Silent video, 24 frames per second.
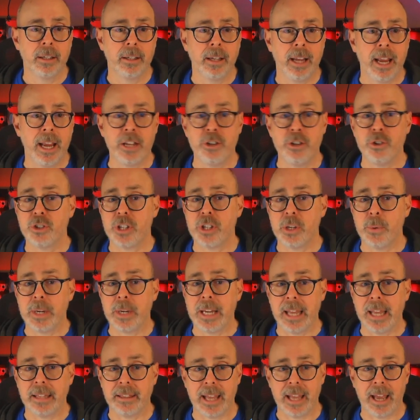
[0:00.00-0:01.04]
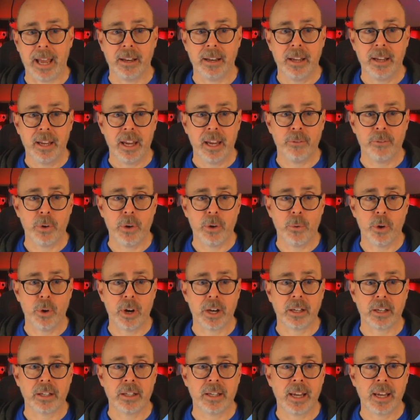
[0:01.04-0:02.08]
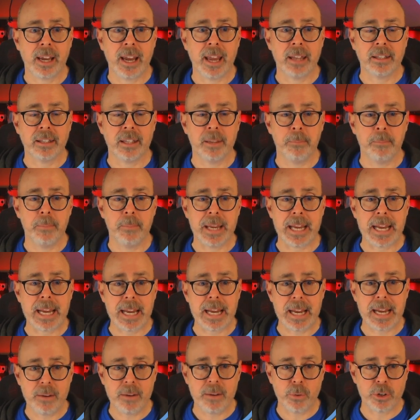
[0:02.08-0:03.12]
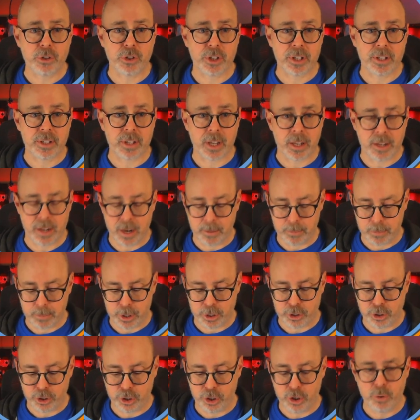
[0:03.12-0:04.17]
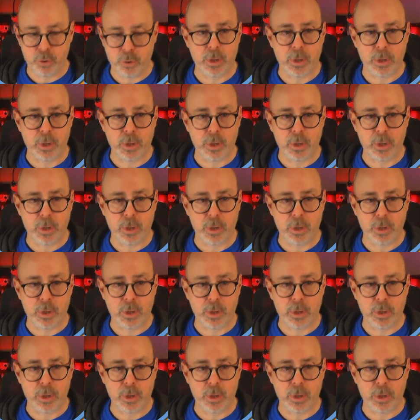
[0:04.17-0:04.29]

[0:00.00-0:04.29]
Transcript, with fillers: And you see we get that. If we want to get the B, which is a number two,